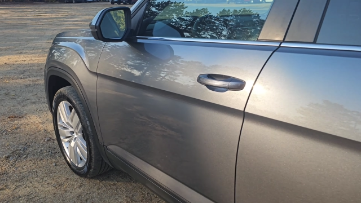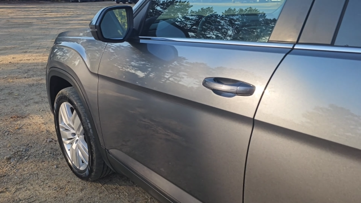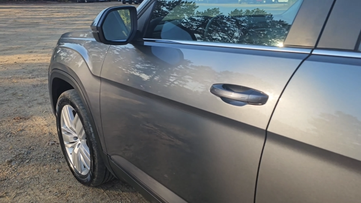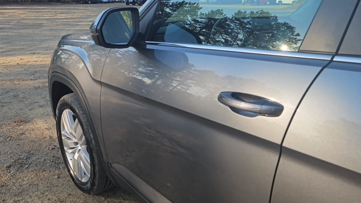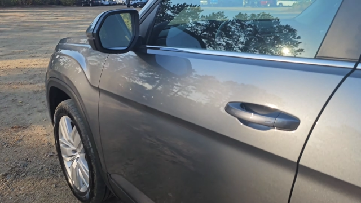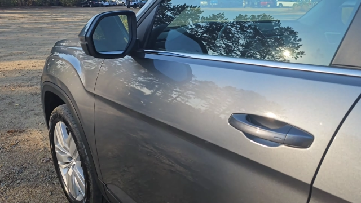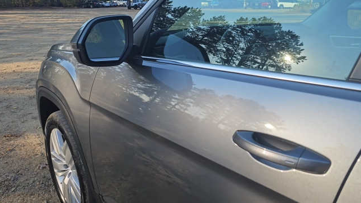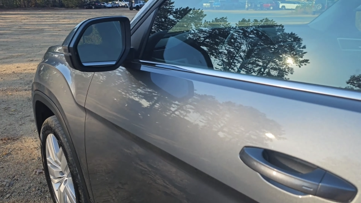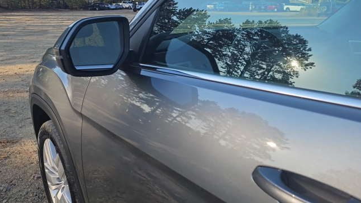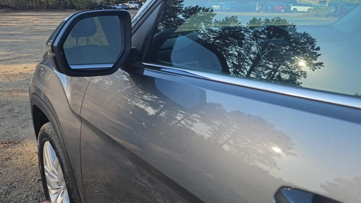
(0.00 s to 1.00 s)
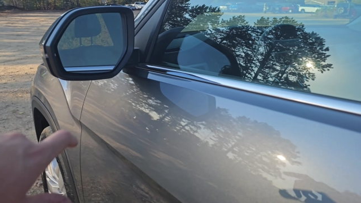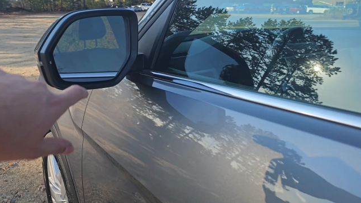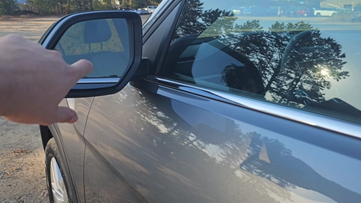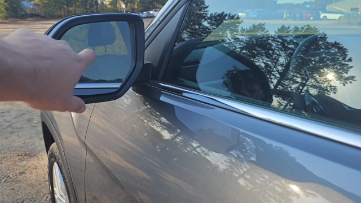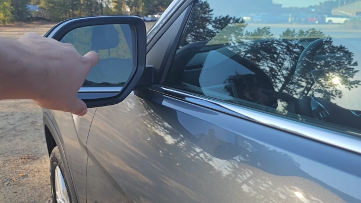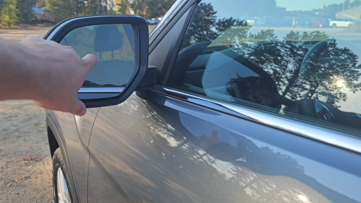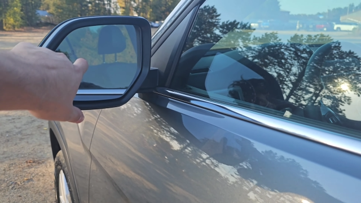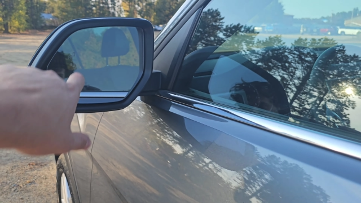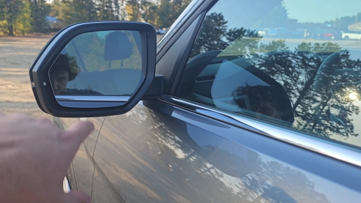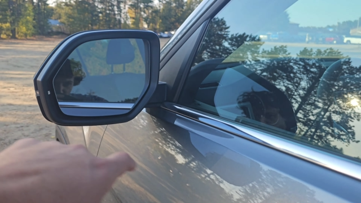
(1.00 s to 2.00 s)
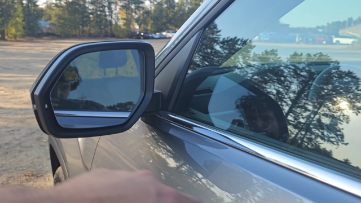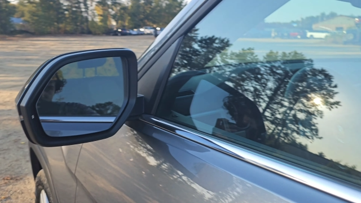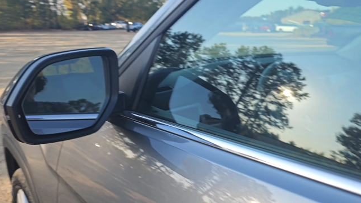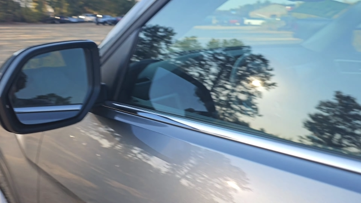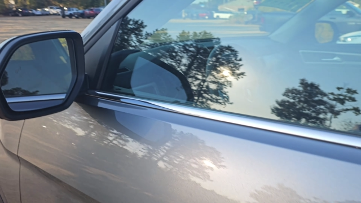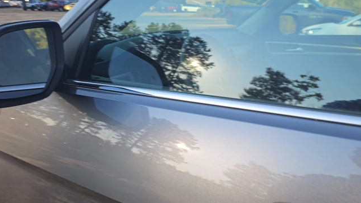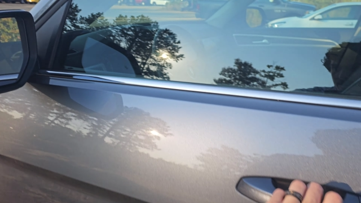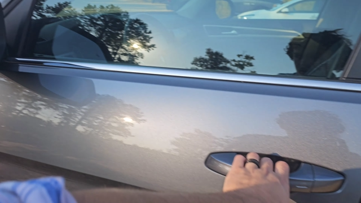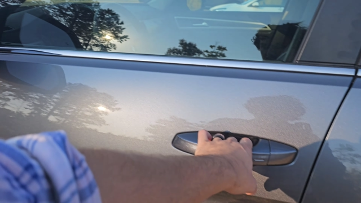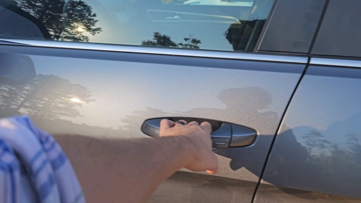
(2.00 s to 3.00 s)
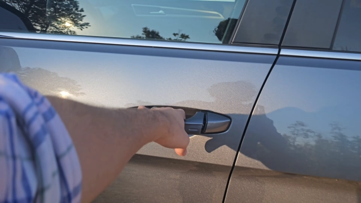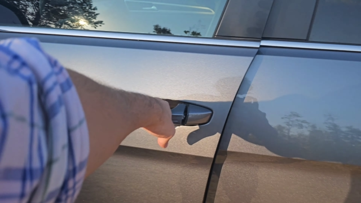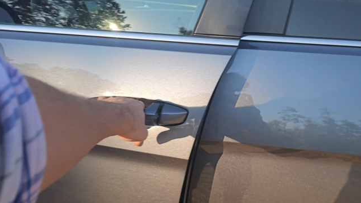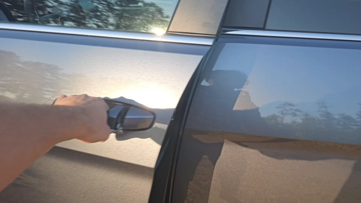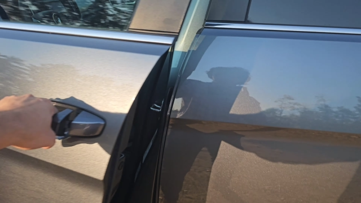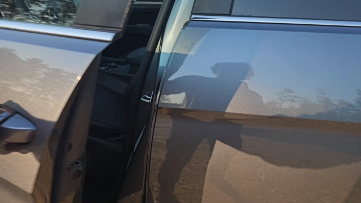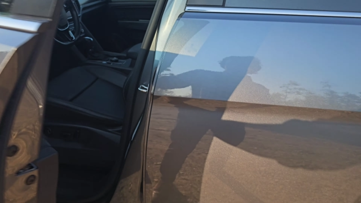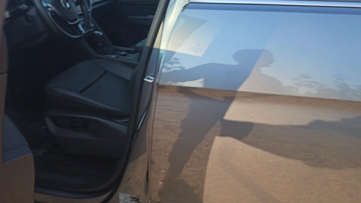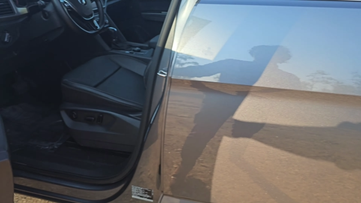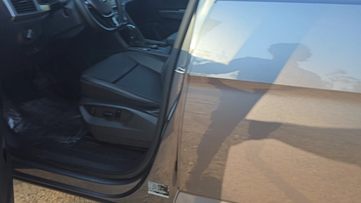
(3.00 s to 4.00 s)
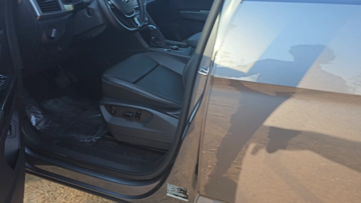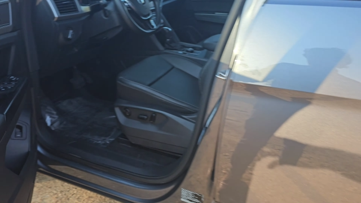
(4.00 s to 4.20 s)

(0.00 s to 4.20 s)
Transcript: Nobody's mouth can be seen.